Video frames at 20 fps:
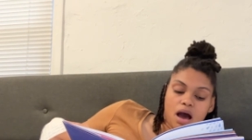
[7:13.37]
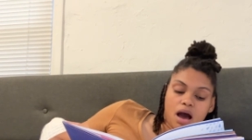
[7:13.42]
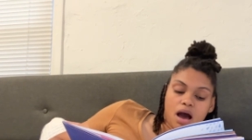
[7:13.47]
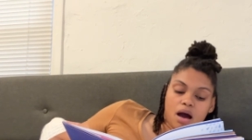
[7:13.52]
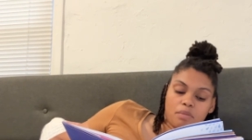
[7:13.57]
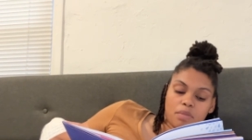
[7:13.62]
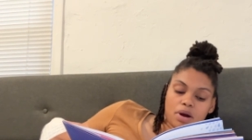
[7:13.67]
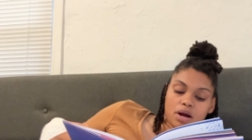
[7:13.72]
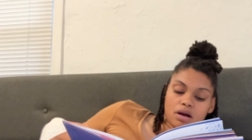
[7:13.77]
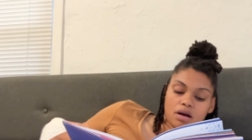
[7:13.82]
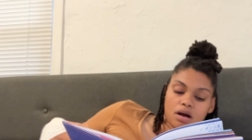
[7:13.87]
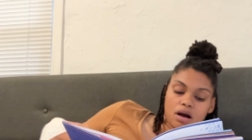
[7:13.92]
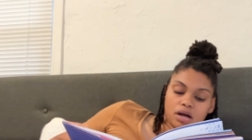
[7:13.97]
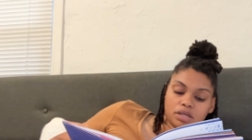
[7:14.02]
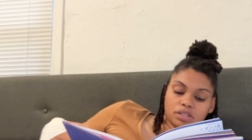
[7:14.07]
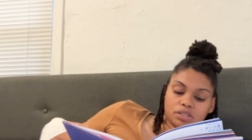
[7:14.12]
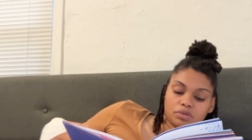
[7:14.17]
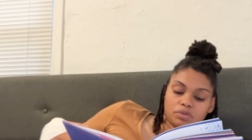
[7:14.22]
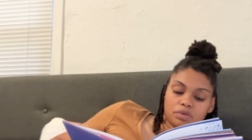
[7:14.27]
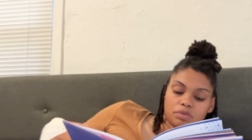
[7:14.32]
Amara
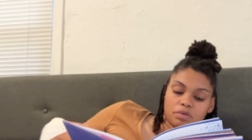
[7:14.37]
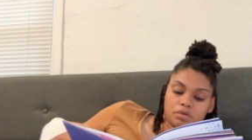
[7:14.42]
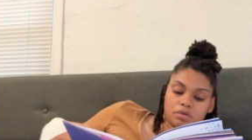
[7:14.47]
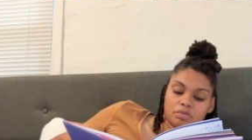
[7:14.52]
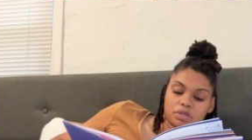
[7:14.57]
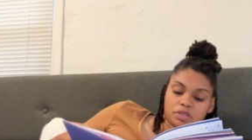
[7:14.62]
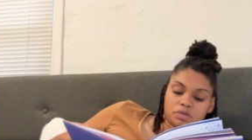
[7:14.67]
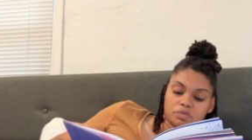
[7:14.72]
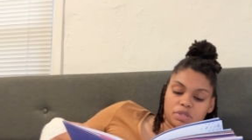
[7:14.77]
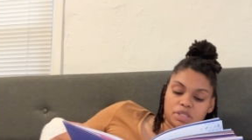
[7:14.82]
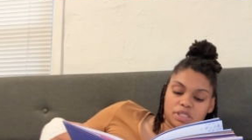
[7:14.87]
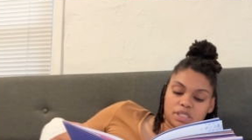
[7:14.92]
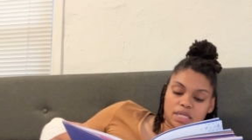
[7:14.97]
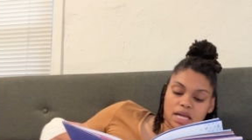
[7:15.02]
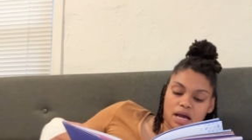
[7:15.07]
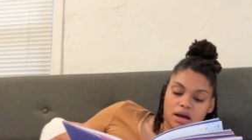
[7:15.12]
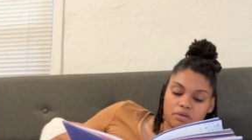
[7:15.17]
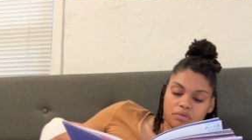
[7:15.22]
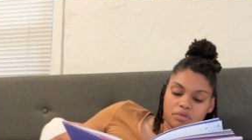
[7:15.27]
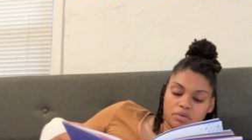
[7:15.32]
also remembers missing
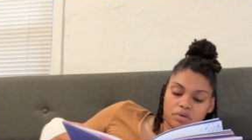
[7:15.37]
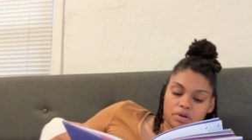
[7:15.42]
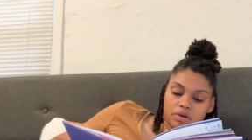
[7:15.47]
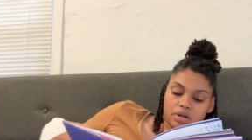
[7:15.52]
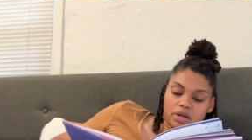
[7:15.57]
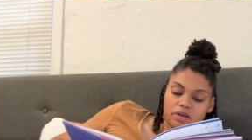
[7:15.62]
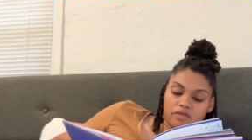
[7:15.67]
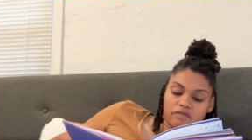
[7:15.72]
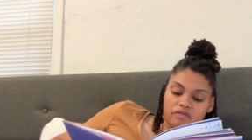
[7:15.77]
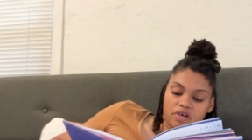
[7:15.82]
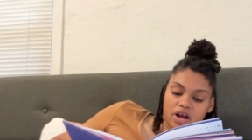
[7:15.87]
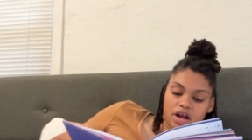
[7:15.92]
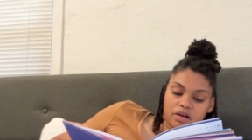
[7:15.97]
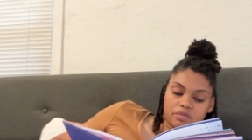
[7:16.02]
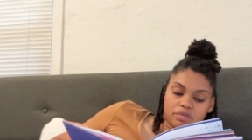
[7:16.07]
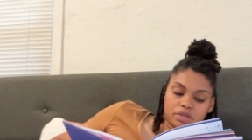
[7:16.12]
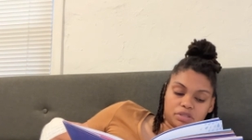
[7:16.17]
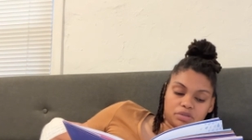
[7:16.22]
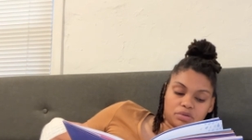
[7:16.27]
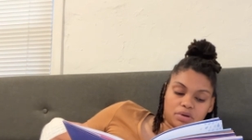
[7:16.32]
out on
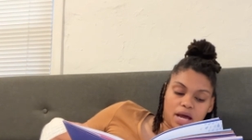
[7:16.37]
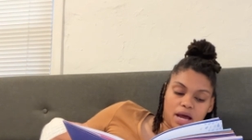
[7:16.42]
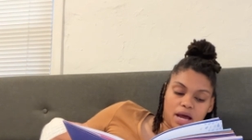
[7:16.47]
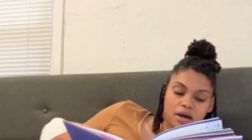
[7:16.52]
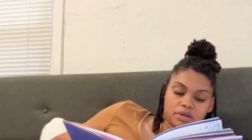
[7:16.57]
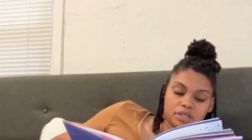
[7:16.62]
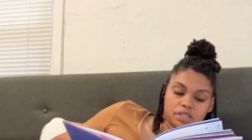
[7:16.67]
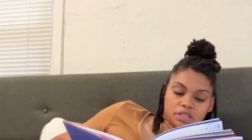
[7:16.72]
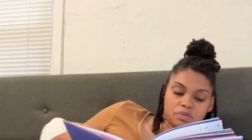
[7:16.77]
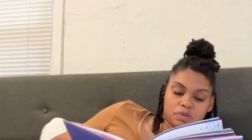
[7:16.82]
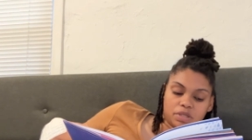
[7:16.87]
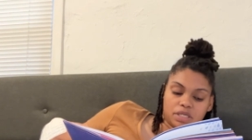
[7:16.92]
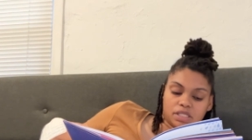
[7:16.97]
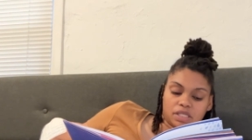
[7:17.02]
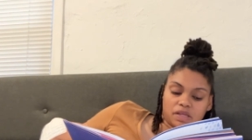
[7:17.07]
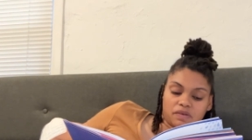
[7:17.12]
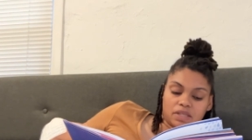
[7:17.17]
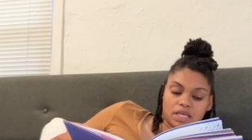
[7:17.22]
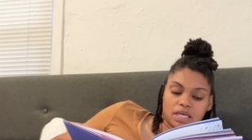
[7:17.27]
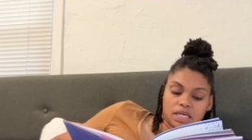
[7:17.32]
environmental outings because
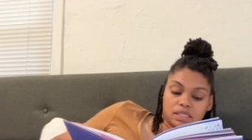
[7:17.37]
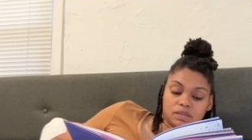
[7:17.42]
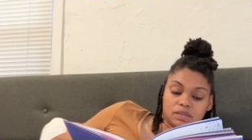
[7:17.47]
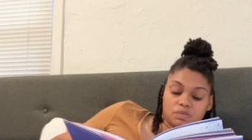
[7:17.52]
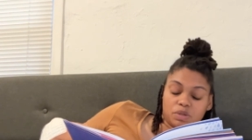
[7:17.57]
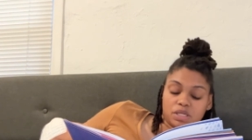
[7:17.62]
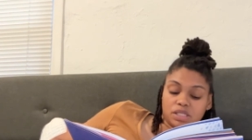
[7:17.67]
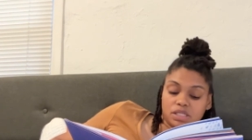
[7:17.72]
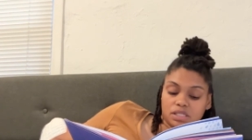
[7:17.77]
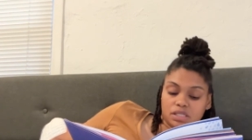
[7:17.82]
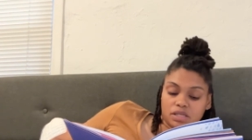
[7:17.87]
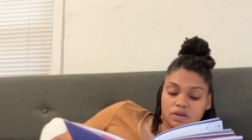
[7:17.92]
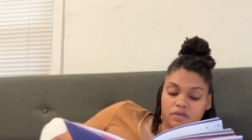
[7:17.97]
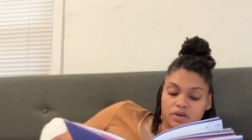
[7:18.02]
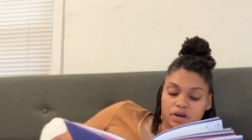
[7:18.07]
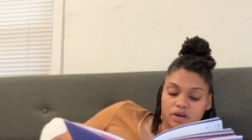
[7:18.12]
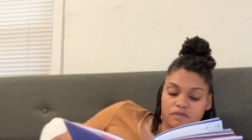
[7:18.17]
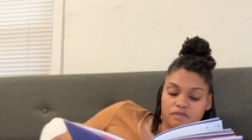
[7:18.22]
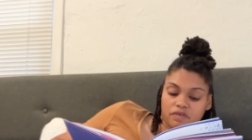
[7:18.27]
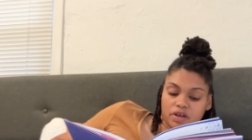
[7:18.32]
of the expenses of
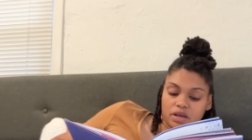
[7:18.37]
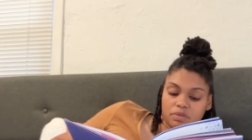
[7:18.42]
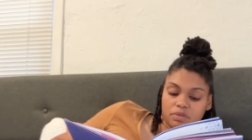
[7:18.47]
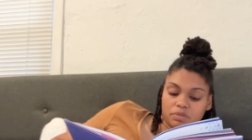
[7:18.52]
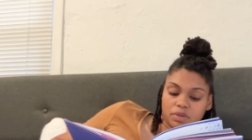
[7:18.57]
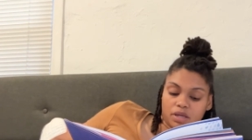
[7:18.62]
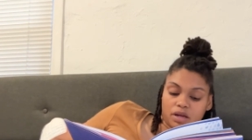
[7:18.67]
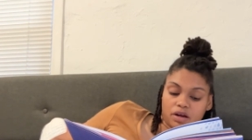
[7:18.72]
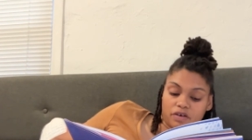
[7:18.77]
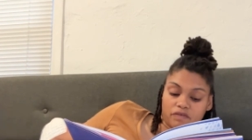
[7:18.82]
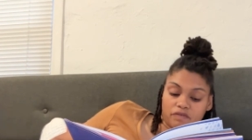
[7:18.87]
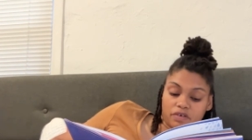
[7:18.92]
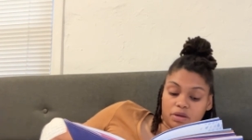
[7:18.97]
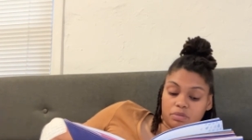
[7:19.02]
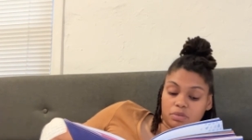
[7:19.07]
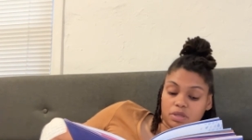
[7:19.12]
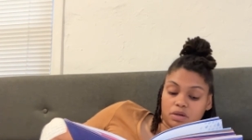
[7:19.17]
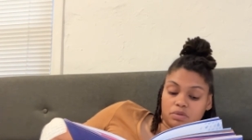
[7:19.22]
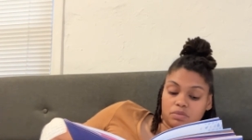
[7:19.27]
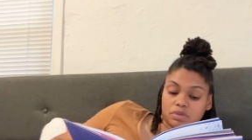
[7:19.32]
her fam- her
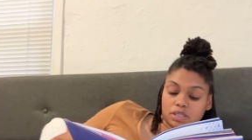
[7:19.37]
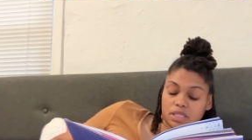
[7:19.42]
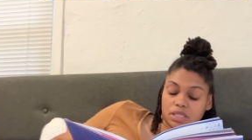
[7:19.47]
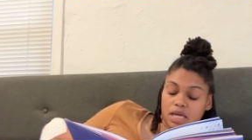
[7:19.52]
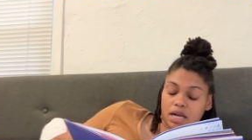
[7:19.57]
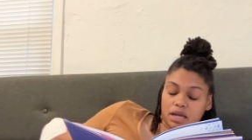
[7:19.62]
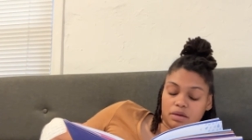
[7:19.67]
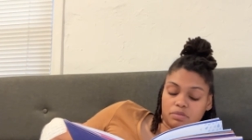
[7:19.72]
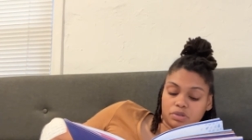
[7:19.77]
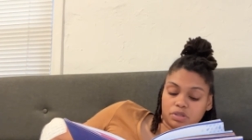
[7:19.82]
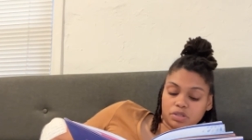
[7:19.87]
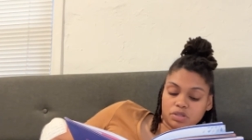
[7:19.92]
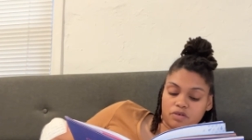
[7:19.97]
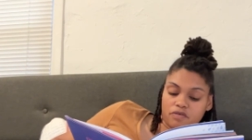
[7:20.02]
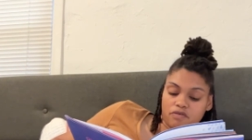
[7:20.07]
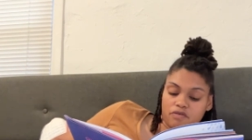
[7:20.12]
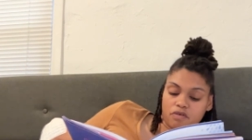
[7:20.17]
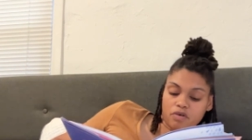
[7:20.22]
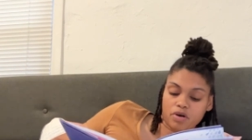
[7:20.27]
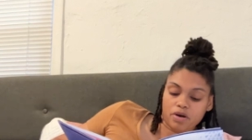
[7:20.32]
family was not able to
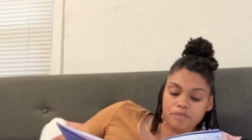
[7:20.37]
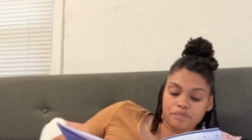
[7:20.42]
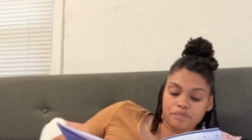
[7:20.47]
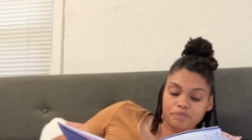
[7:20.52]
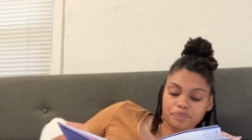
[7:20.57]
afford.